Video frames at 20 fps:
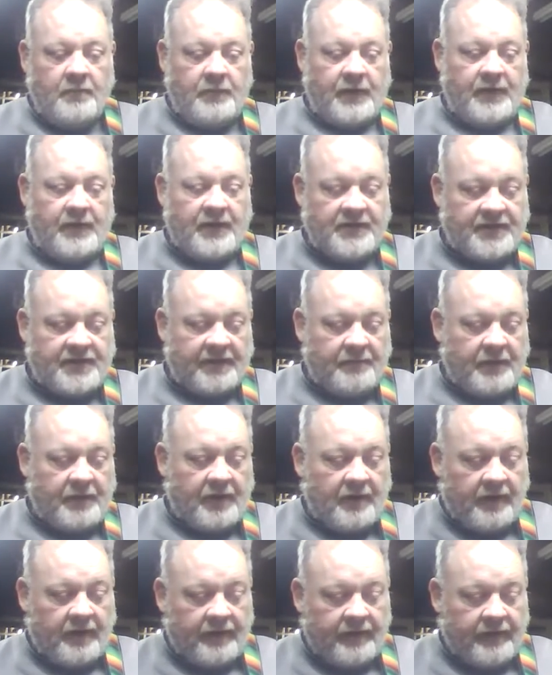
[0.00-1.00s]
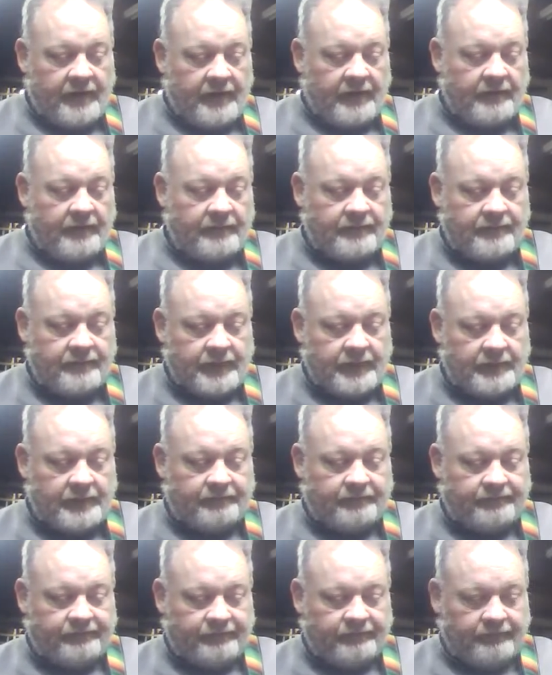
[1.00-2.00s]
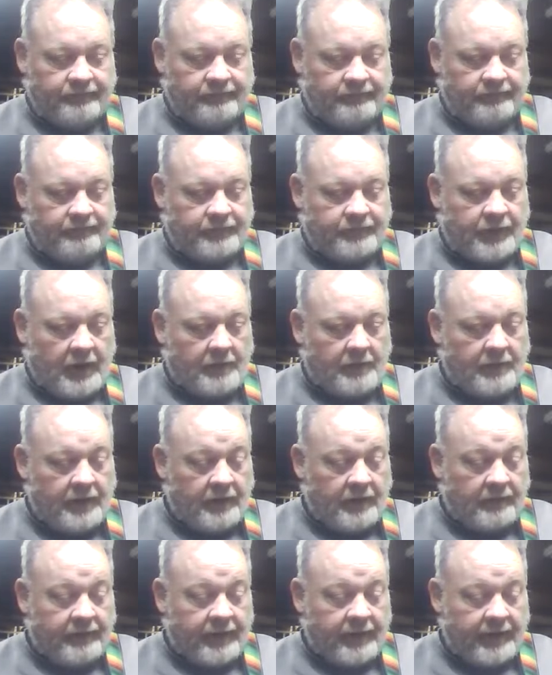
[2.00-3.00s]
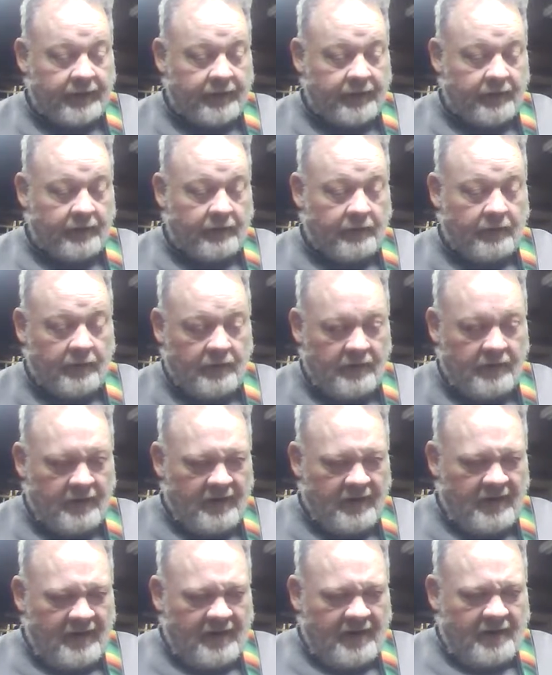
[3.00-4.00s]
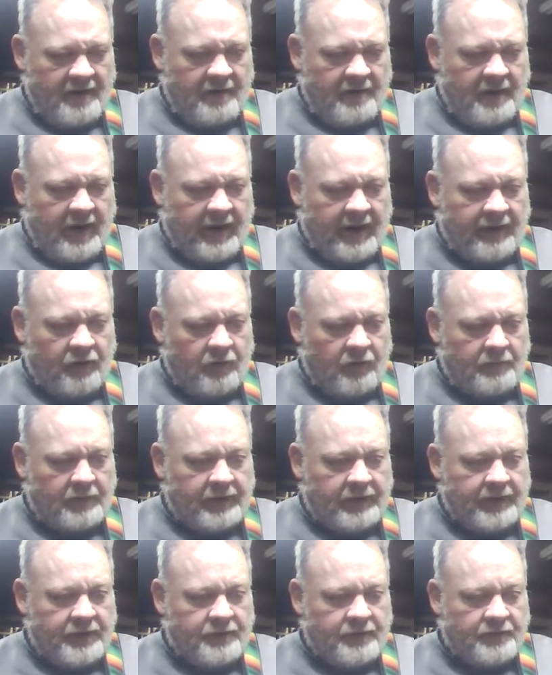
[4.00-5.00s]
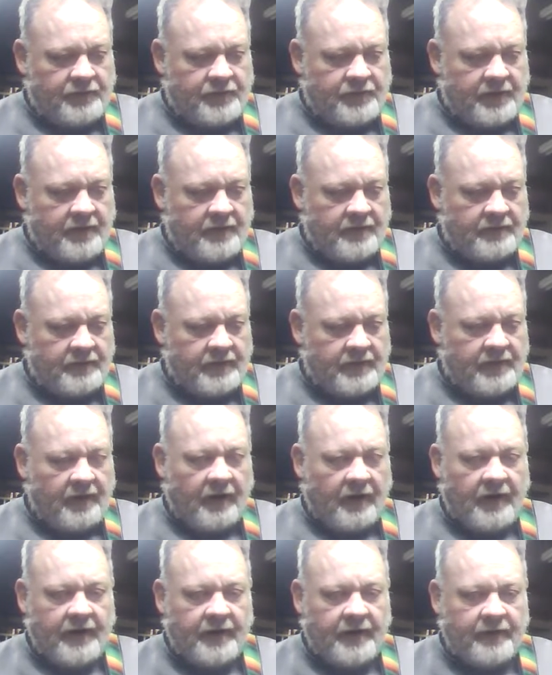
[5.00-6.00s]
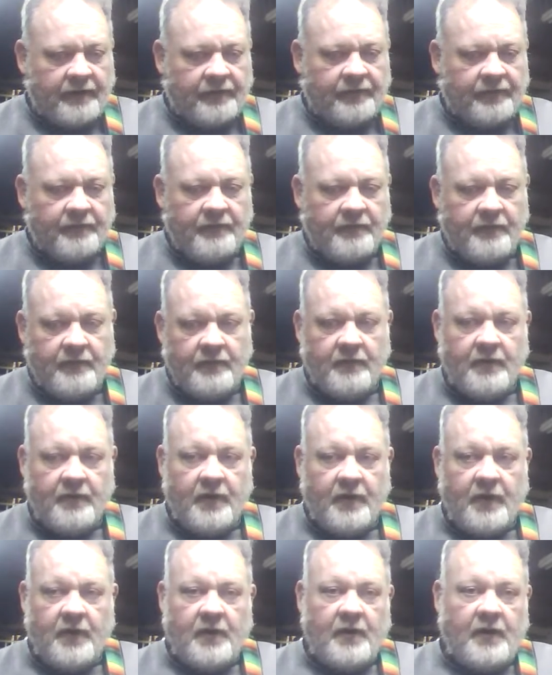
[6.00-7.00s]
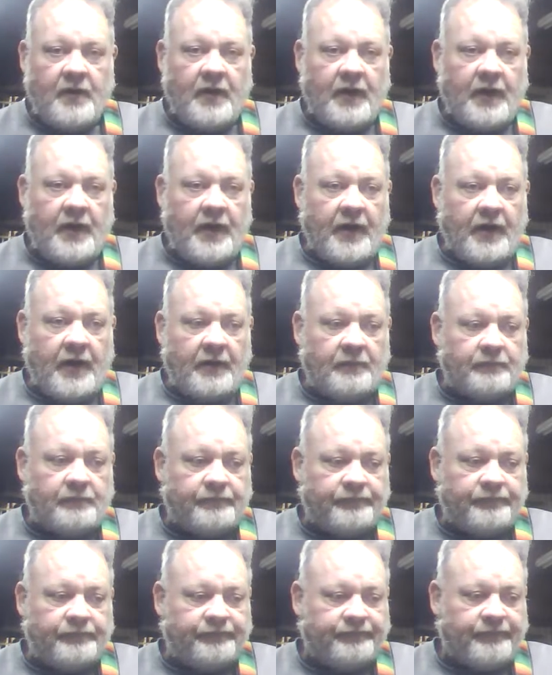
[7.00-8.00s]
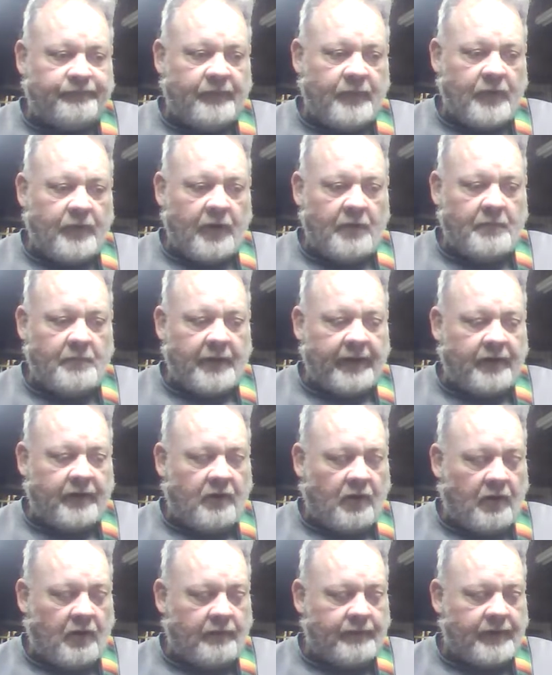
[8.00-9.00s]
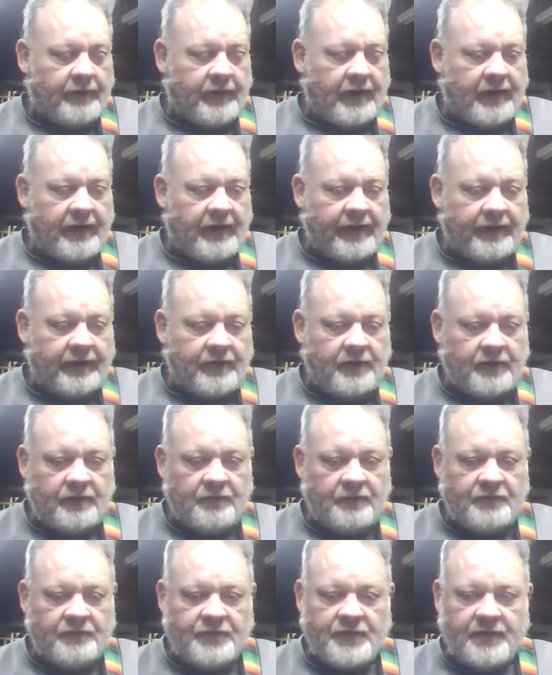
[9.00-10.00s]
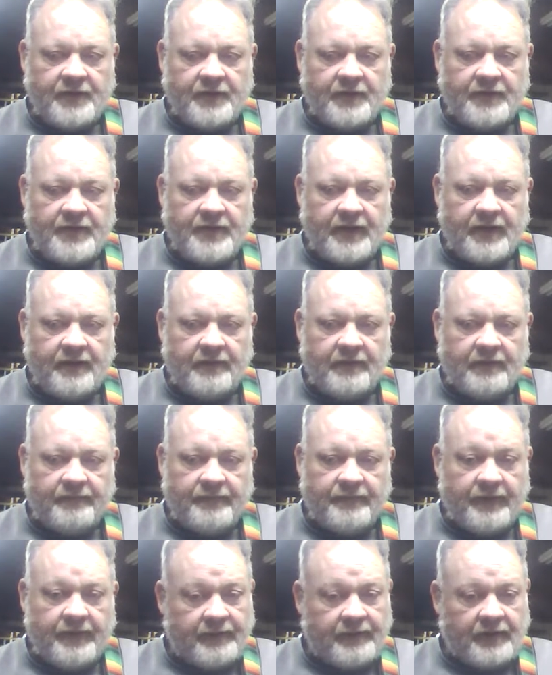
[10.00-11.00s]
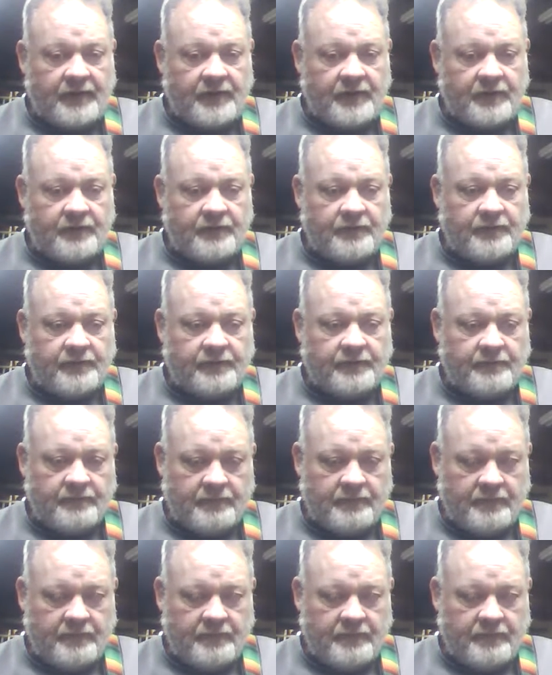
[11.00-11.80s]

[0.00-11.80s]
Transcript: because they've been on there for probably over a year. I normally use D'Addarios. On my Carvin, I like to use the 10 to 52s.